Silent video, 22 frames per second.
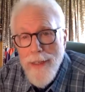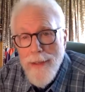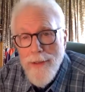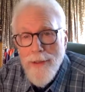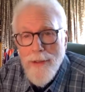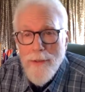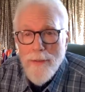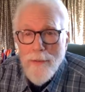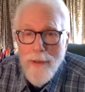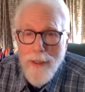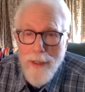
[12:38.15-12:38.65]
I
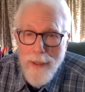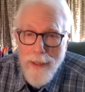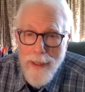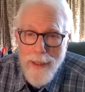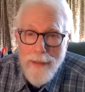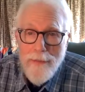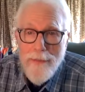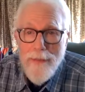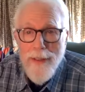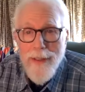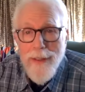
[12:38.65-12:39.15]
just want
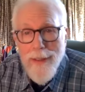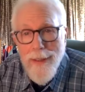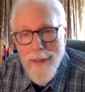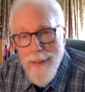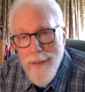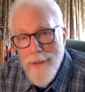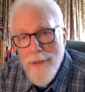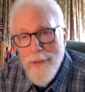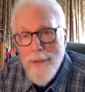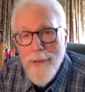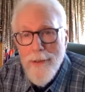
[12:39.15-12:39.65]
to
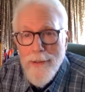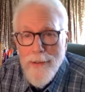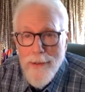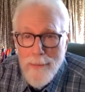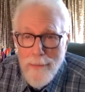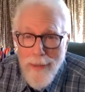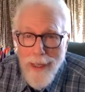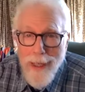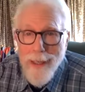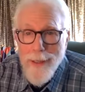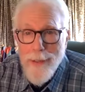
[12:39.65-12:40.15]
listen to
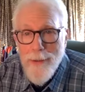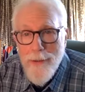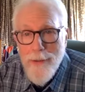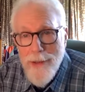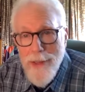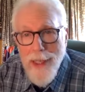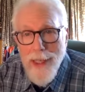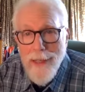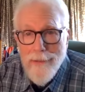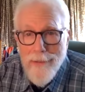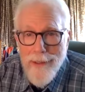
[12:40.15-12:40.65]
some Miles
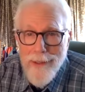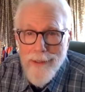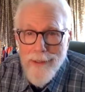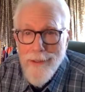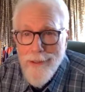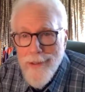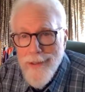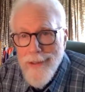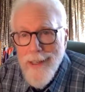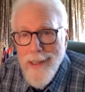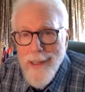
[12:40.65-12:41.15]

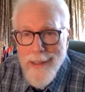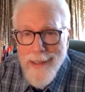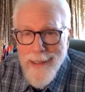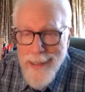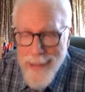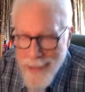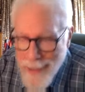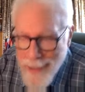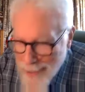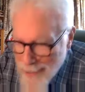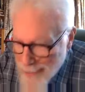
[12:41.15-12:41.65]
Davis," you